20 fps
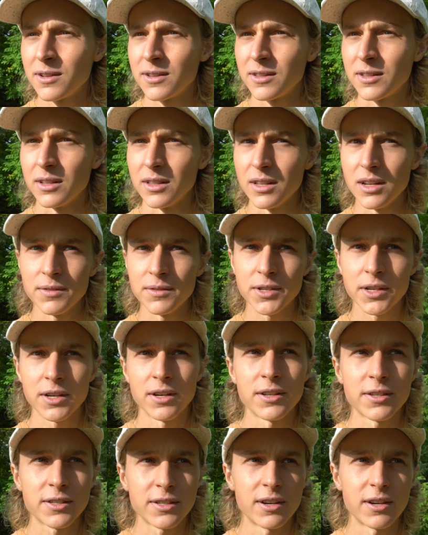the leaves are
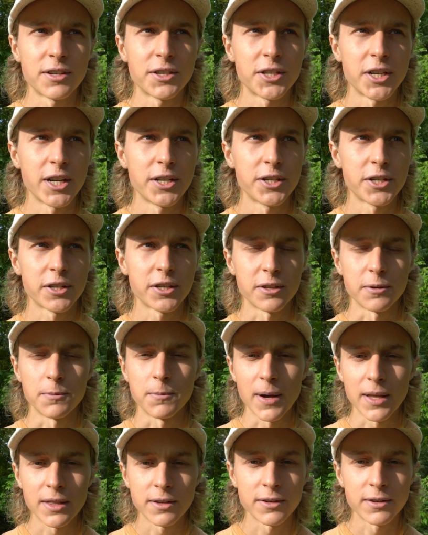going to start changing. The
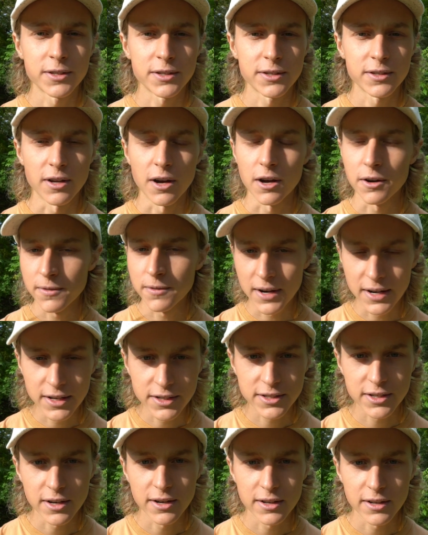weather's already
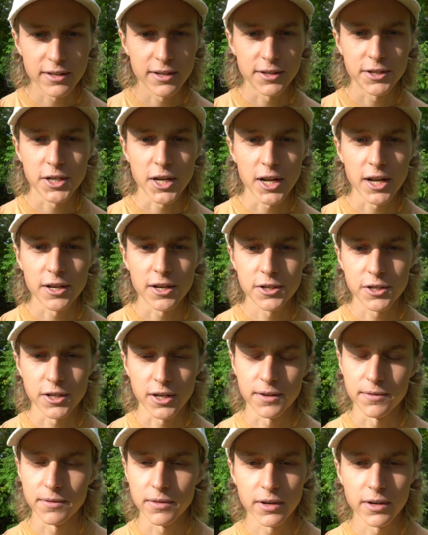starting to change
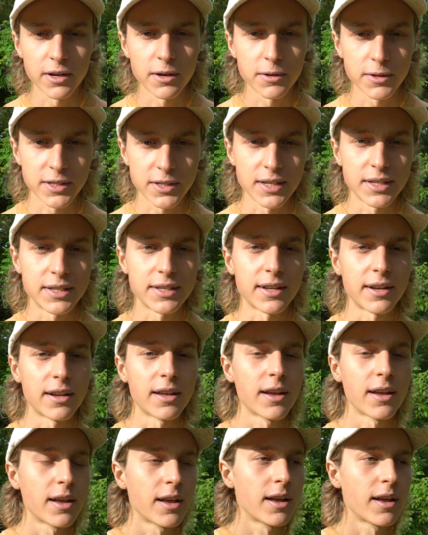in Virgo season.